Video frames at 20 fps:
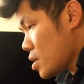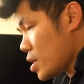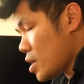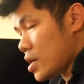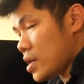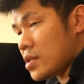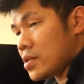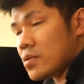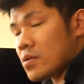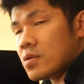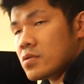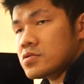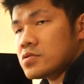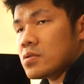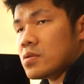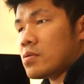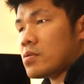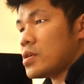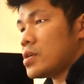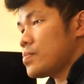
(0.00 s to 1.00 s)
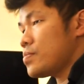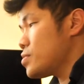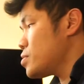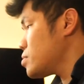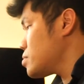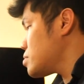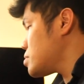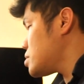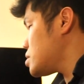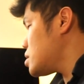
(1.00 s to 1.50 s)
And also, if
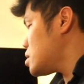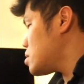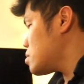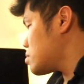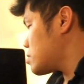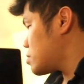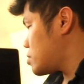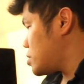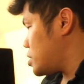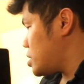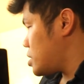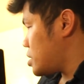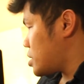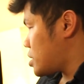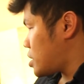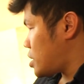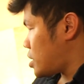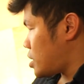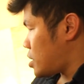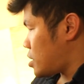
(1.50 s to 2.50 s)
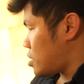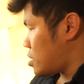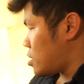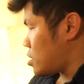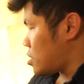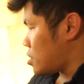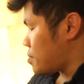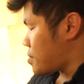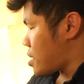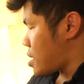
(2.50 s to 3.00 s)
you don't really care
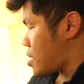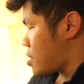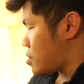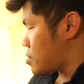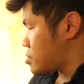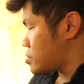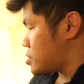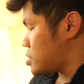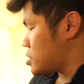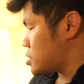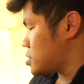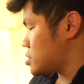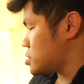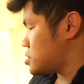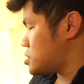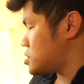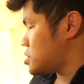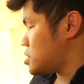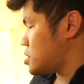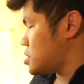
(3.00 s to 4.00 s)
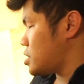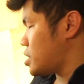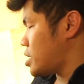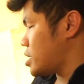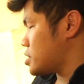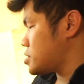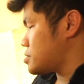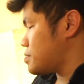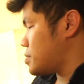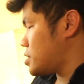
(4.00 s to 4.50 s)
about the Z
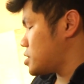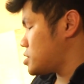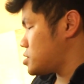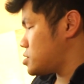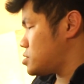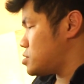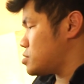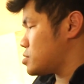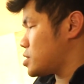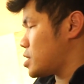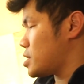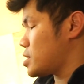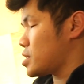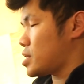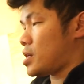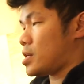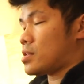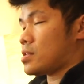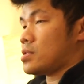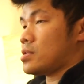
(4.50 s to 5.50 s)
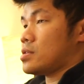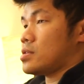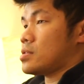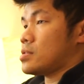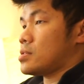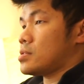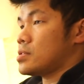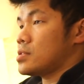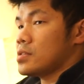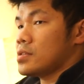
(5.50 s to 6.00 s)
as much, you can get
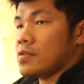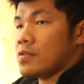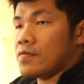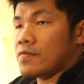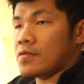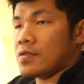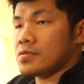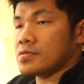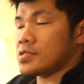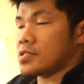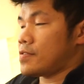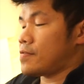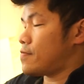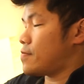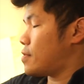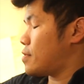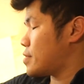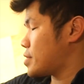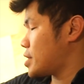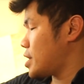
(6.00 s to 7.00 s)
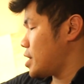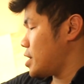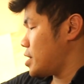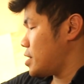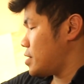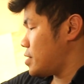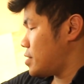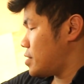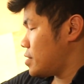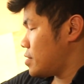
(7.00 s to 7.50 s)
the Frozen
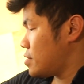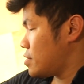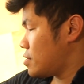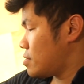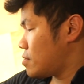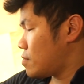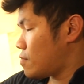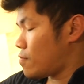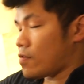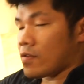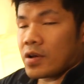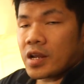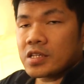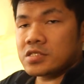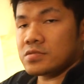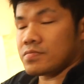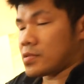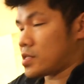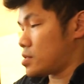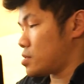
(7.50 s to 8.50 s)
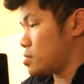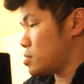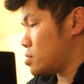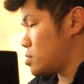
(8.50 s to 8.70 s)
4K for next month.